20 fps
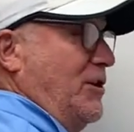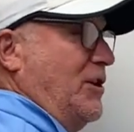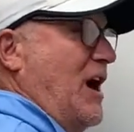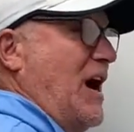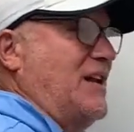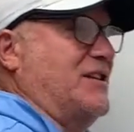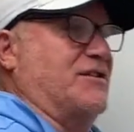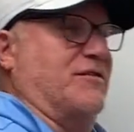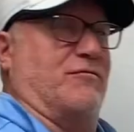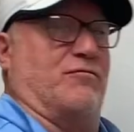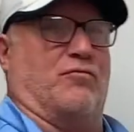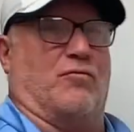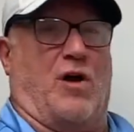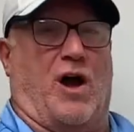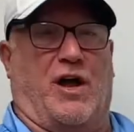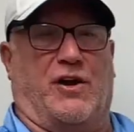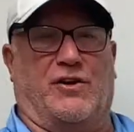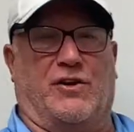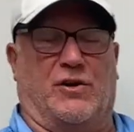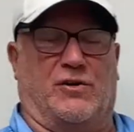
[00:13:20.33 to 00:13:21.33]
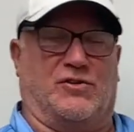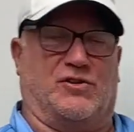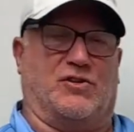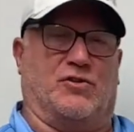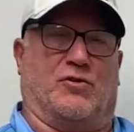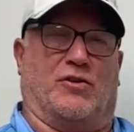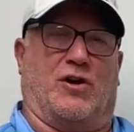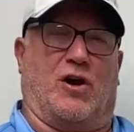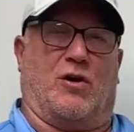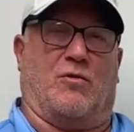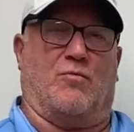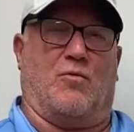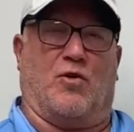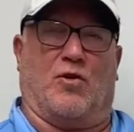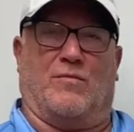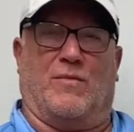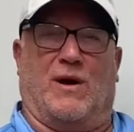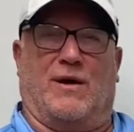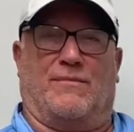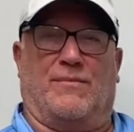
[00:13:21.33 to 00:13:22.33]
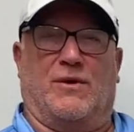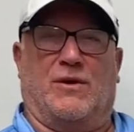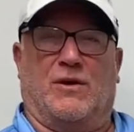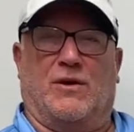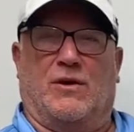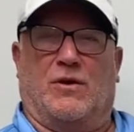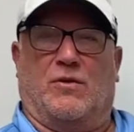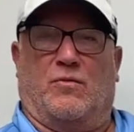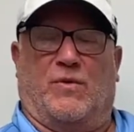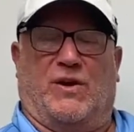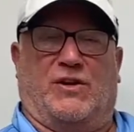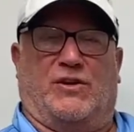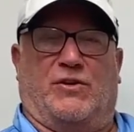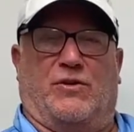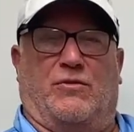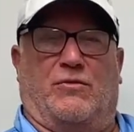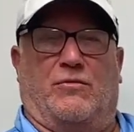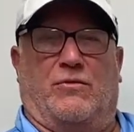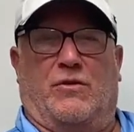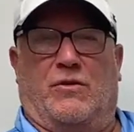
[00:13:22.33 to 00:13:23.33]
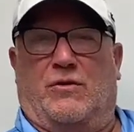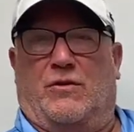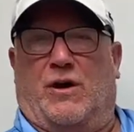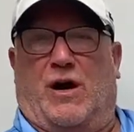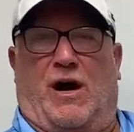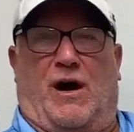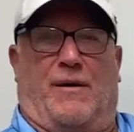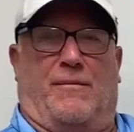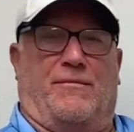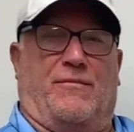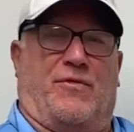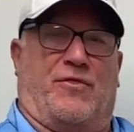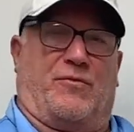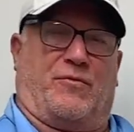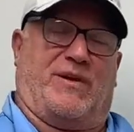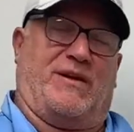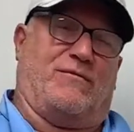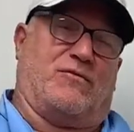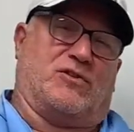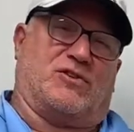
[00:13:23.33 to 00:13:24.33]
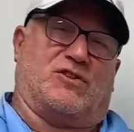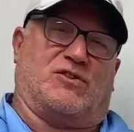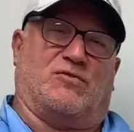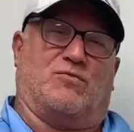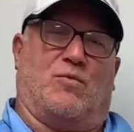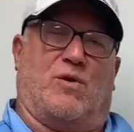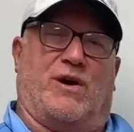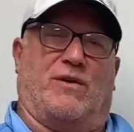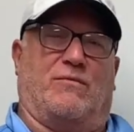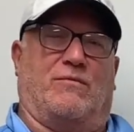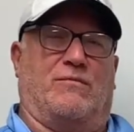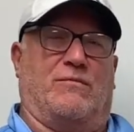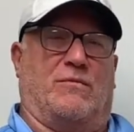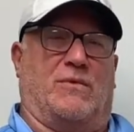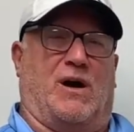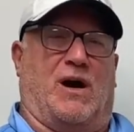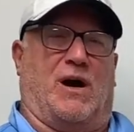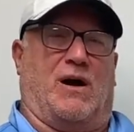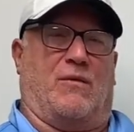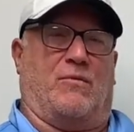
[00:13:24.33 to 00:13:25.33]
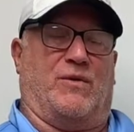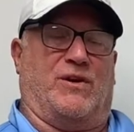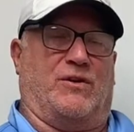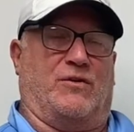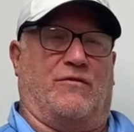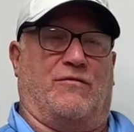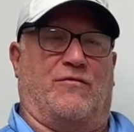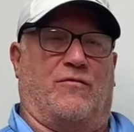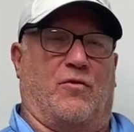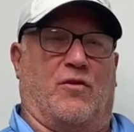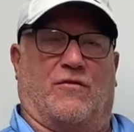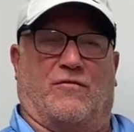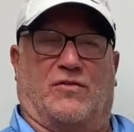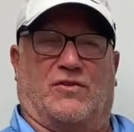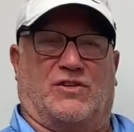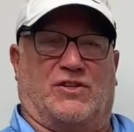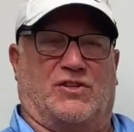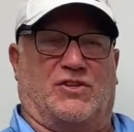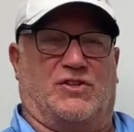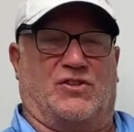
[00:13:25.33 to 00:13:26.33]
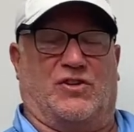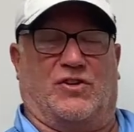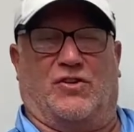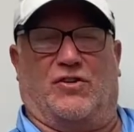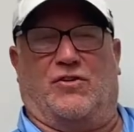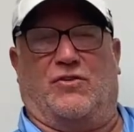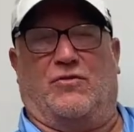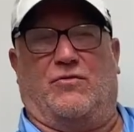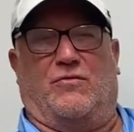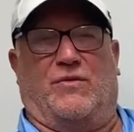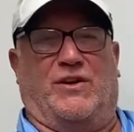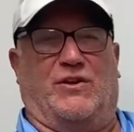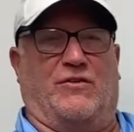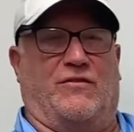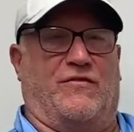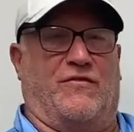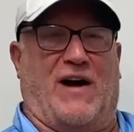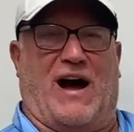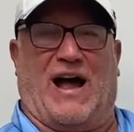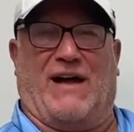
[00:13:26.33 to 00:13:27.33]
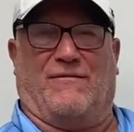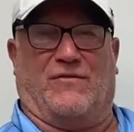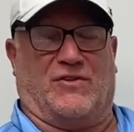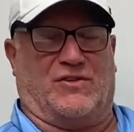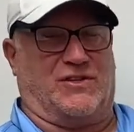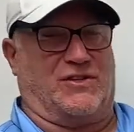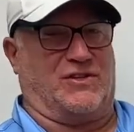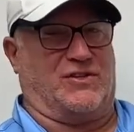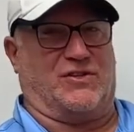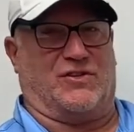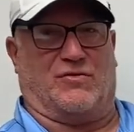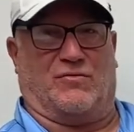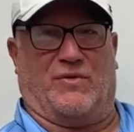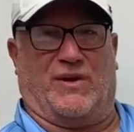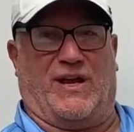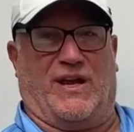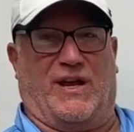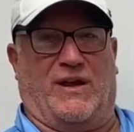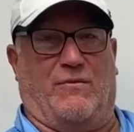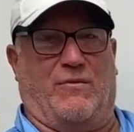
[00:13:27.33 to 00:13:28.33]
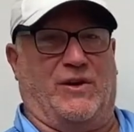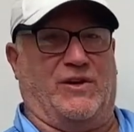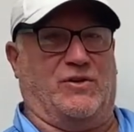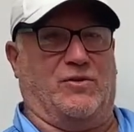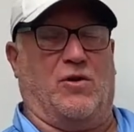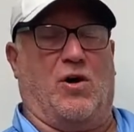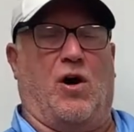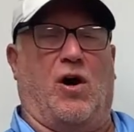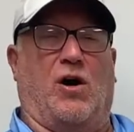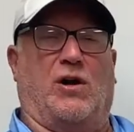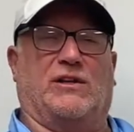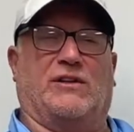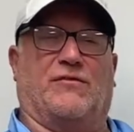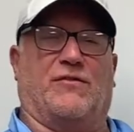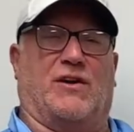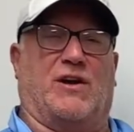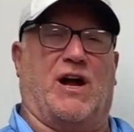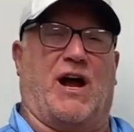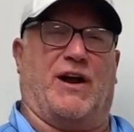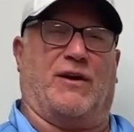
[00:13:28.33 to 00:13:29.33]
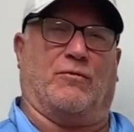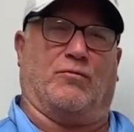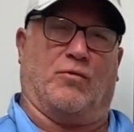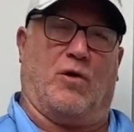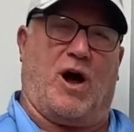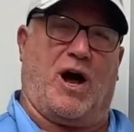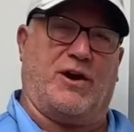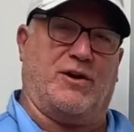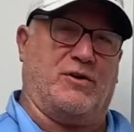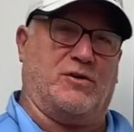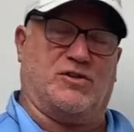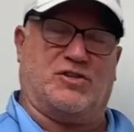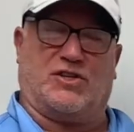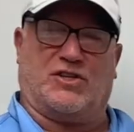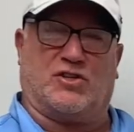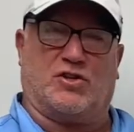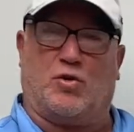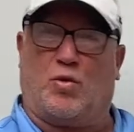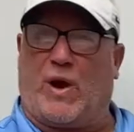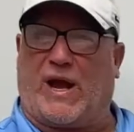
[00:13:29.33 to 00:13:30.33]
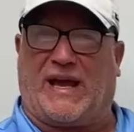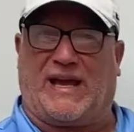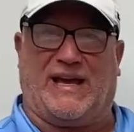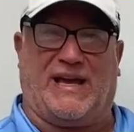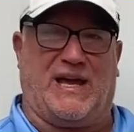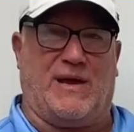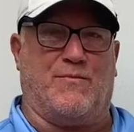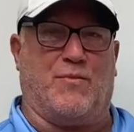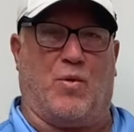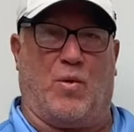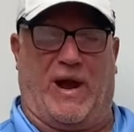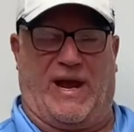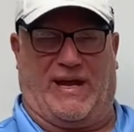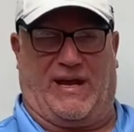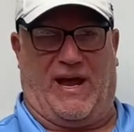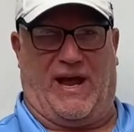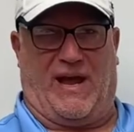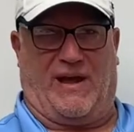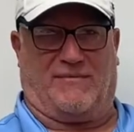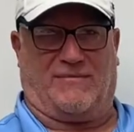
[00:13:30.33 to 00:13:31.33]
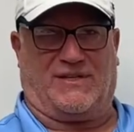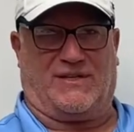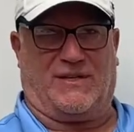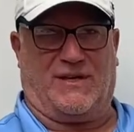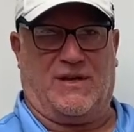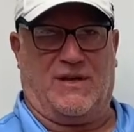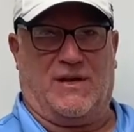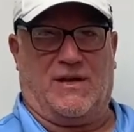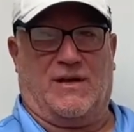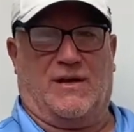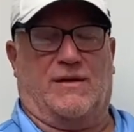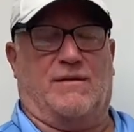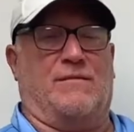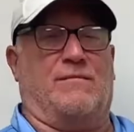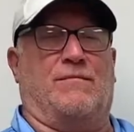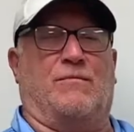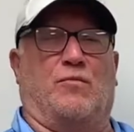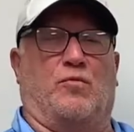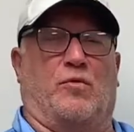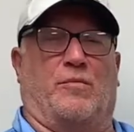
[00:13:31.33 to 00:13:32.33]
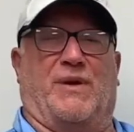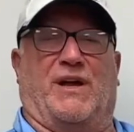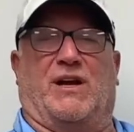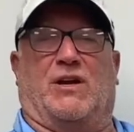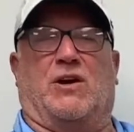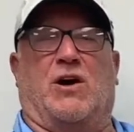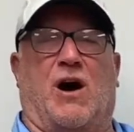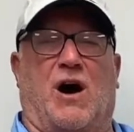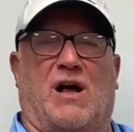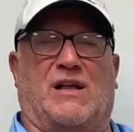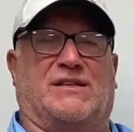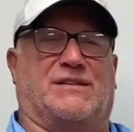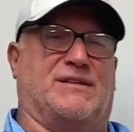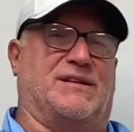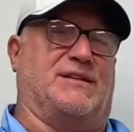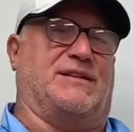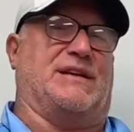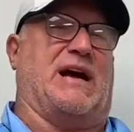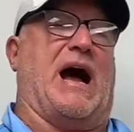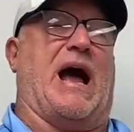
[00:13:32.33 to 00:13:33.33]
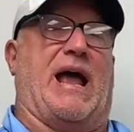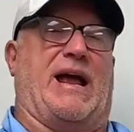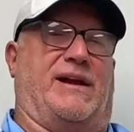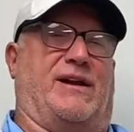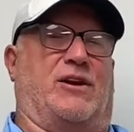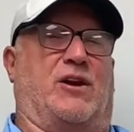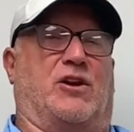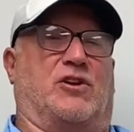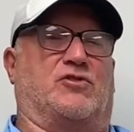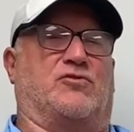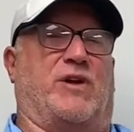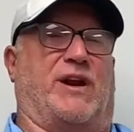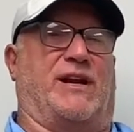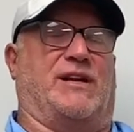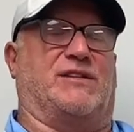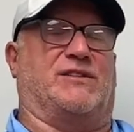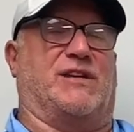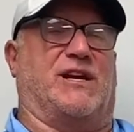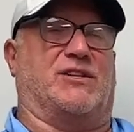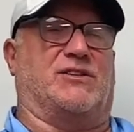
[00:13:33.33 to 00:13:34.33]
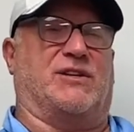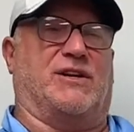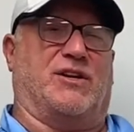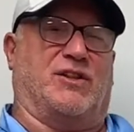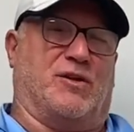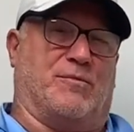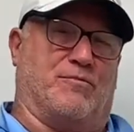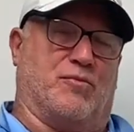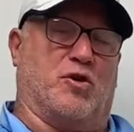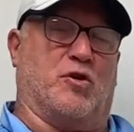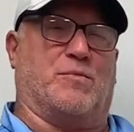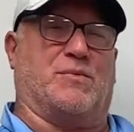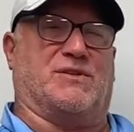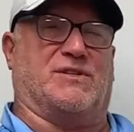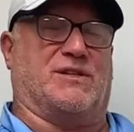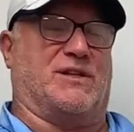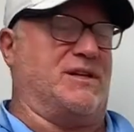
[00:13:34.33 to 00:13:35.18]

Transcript: lots of rondos during our warm-up. We do 3 versus 1, we do 4 versus 2, we do 5 versus 3, we do all different kind of rondos, just quick keep-away games. Will be a constant diet in our training session, and the purpose of